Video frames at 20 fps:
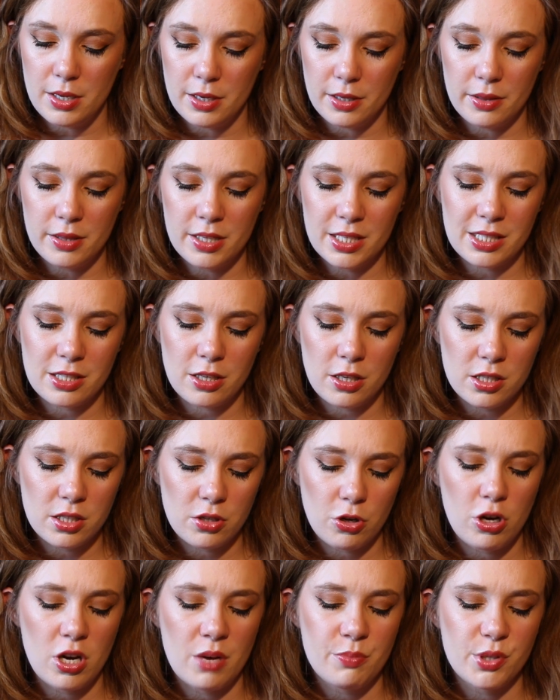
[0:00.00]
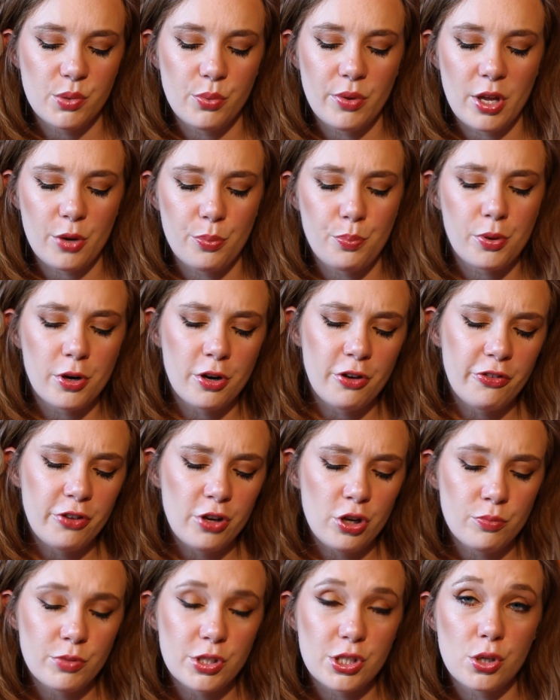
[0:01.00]
This also comes without
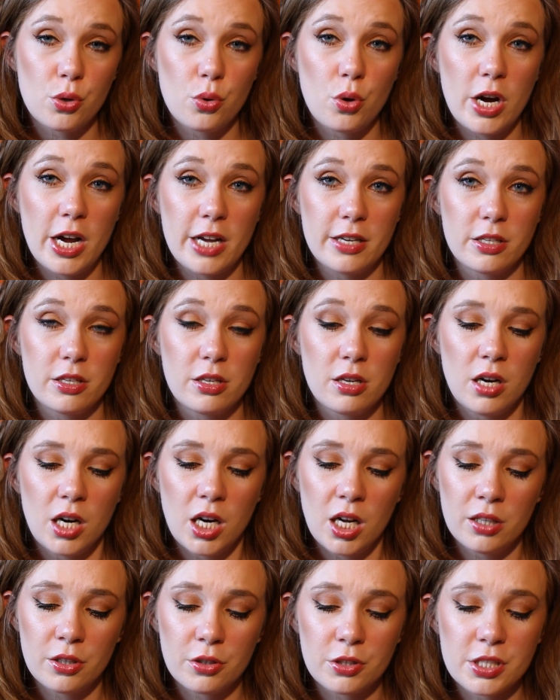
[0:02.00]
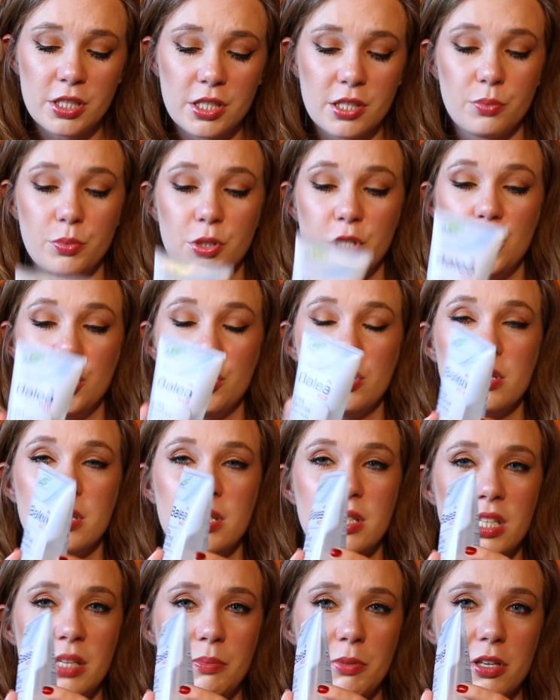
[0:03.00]
perfumes, no added colors, which you can
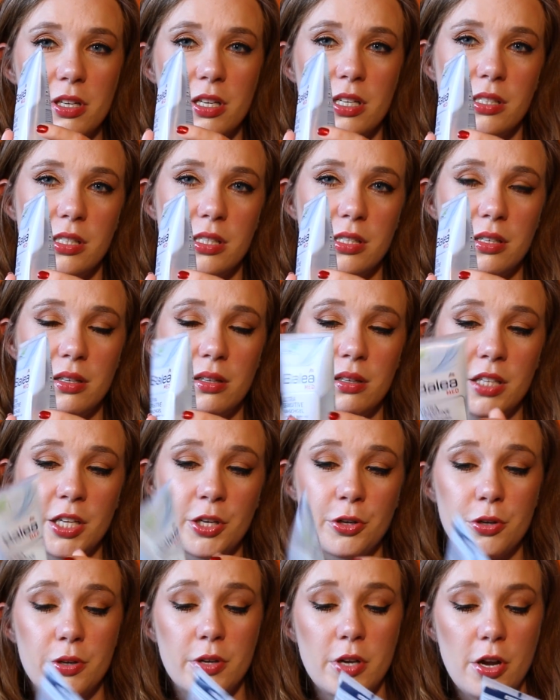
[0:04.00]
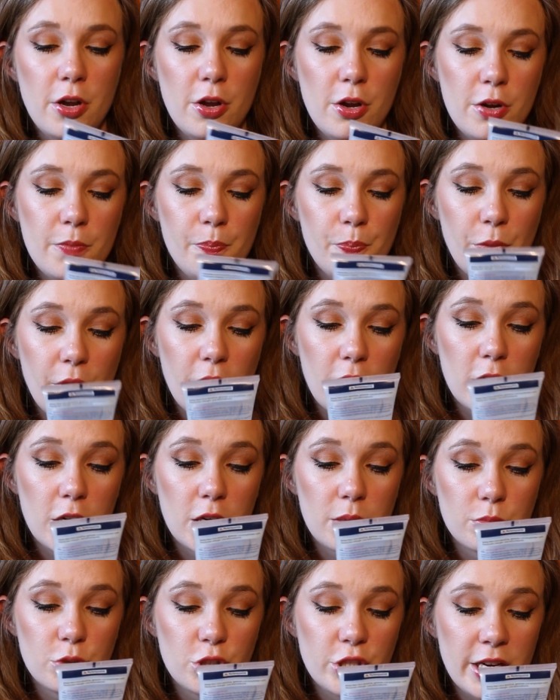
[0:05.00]
see because it's a clear
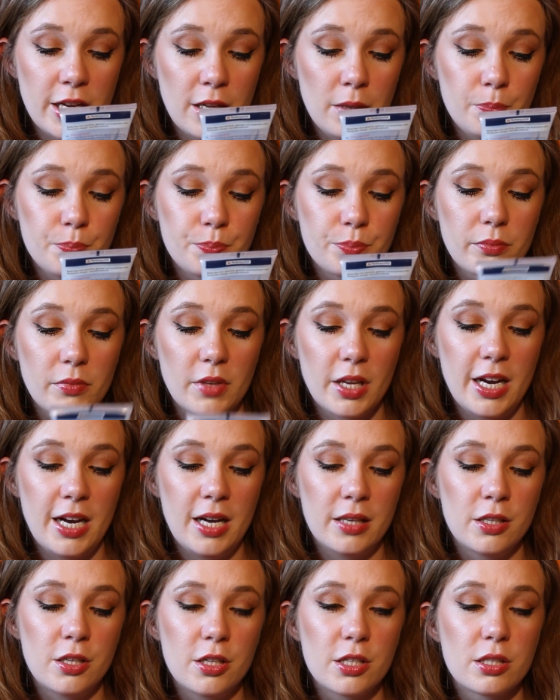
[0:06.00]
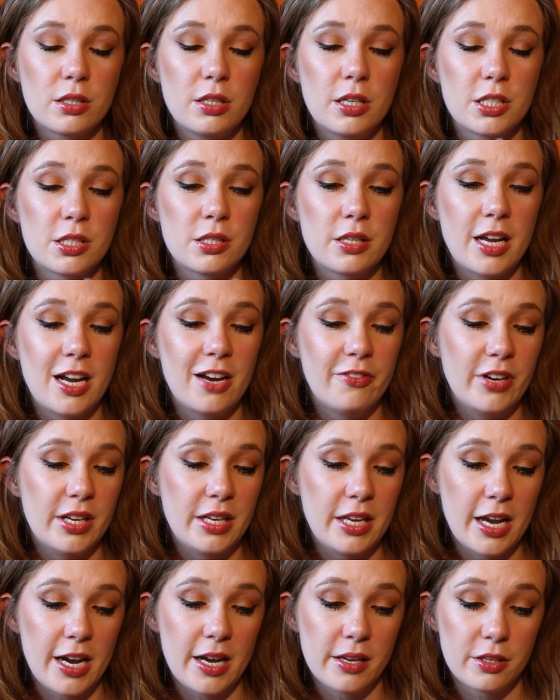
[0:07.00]
gel, and it also doesn't have
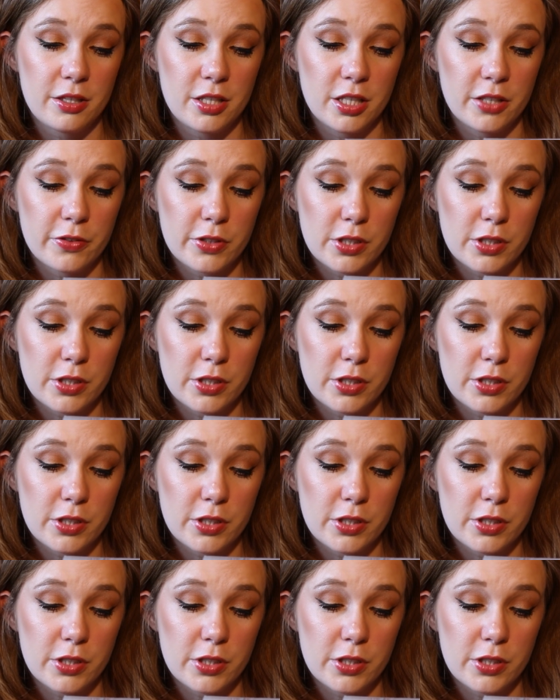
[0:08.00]
any additives.